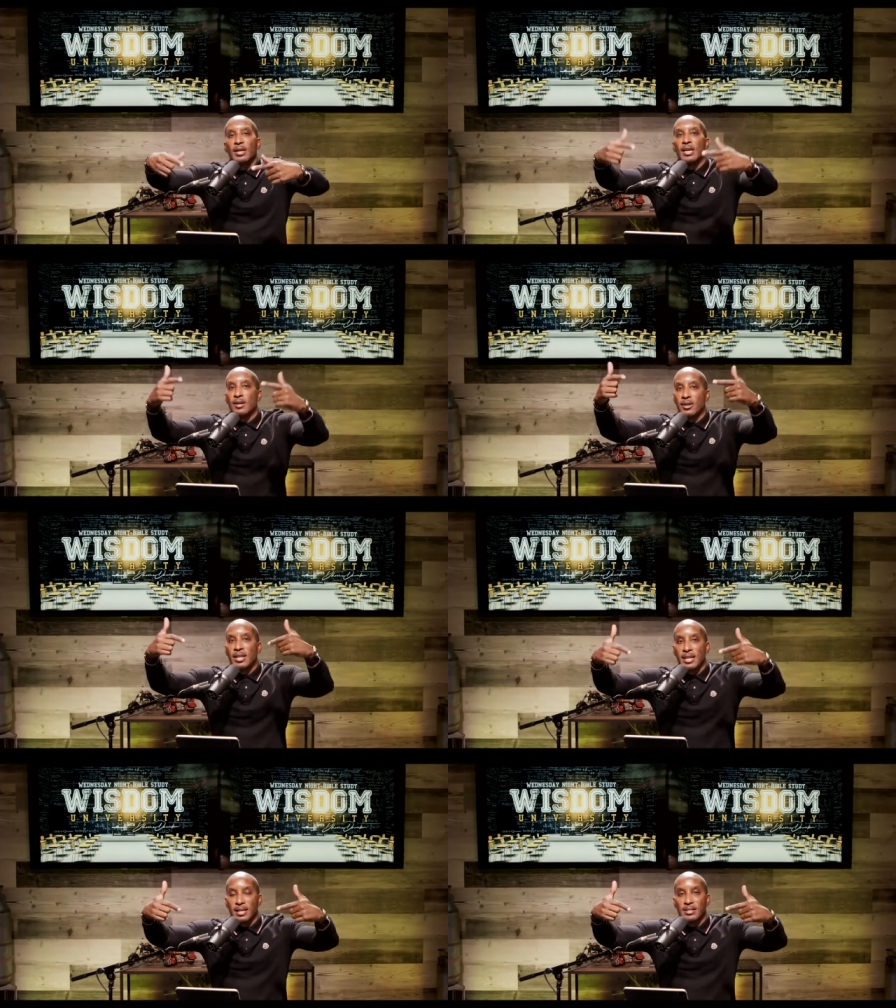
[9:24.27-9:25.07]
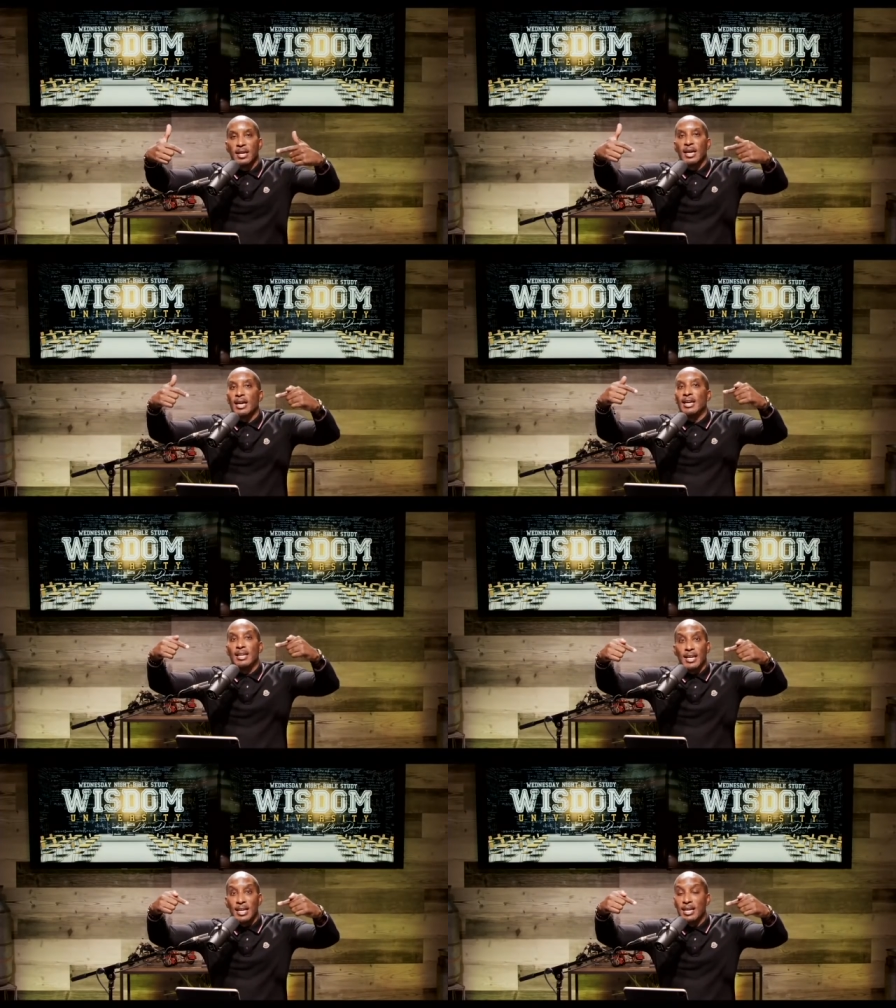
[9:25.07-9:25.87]
Here it is.
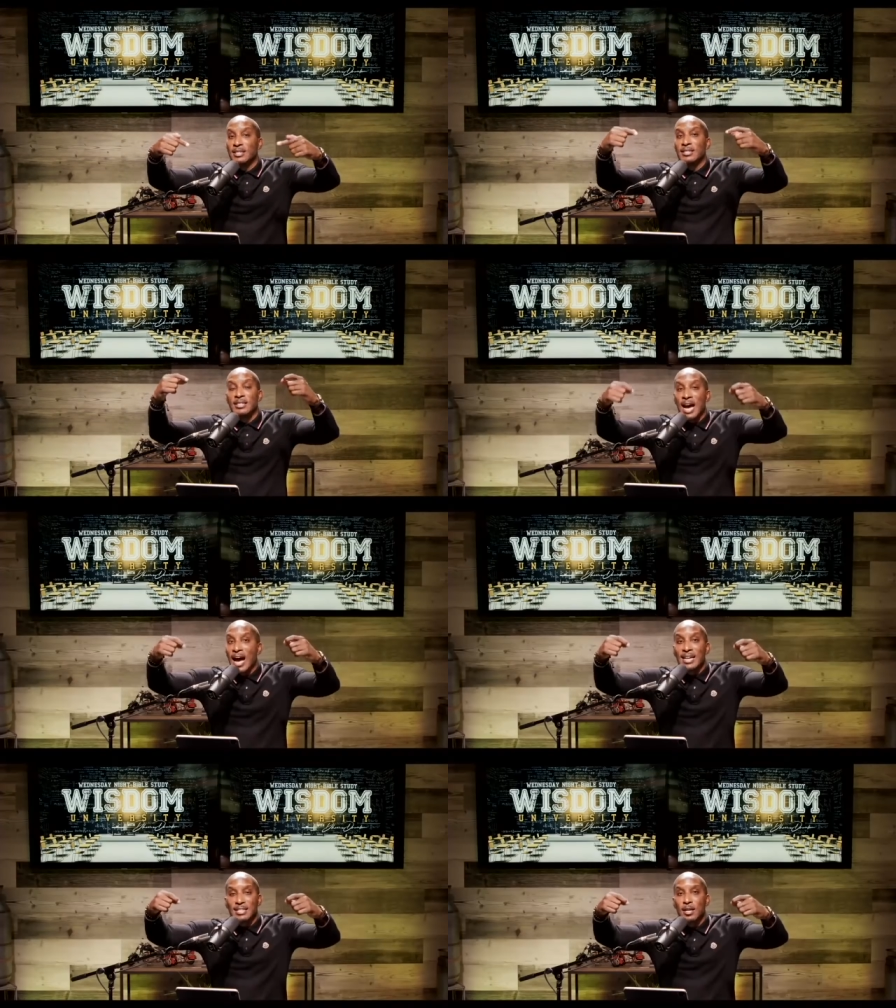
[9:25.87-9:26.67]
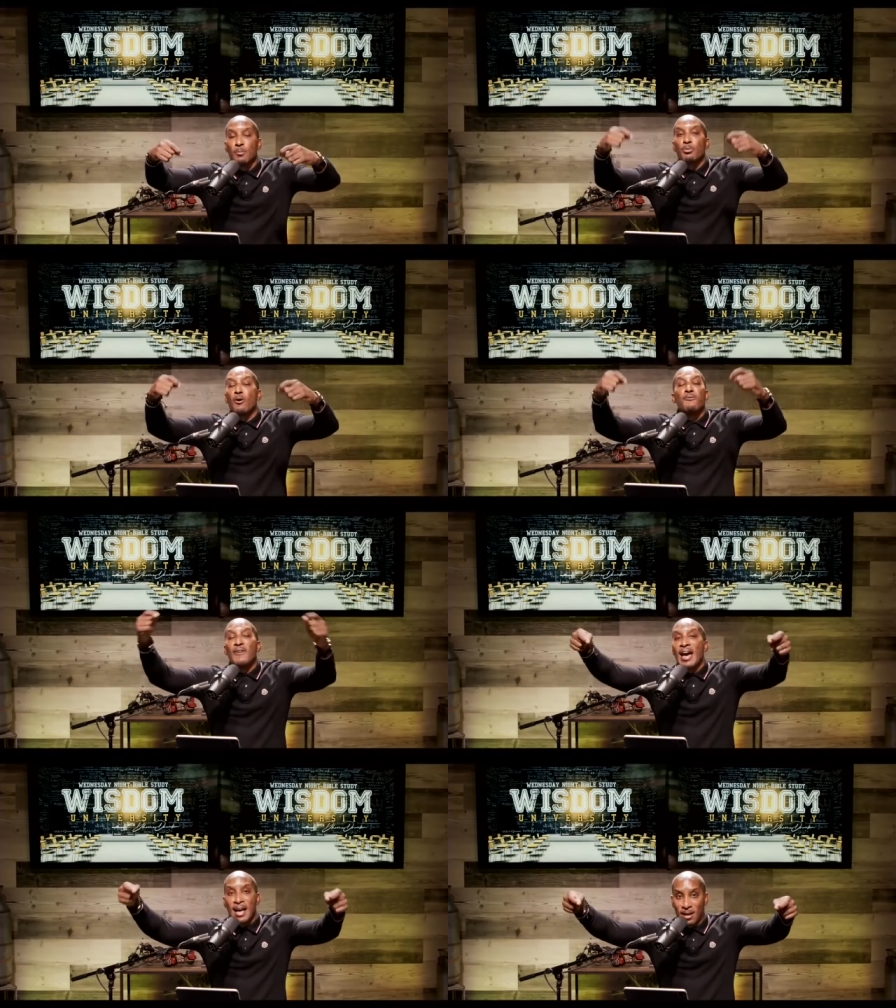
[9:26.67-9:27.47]
It is not
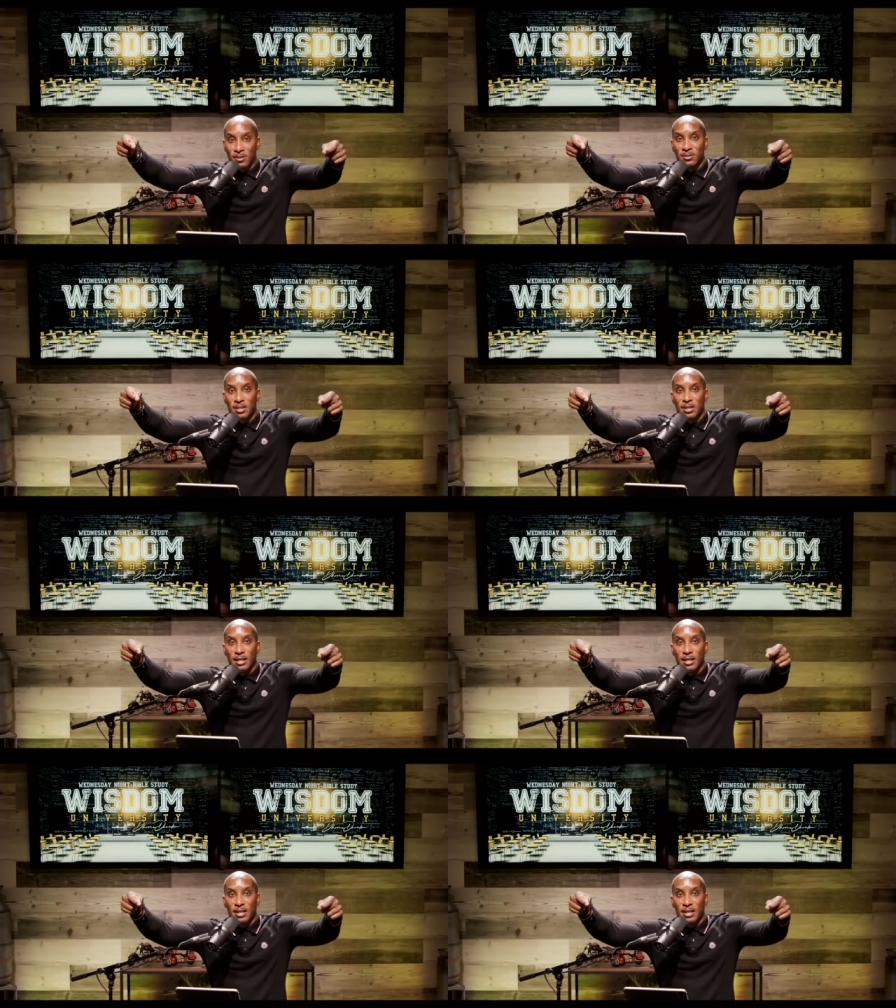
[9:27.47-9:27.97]
profound,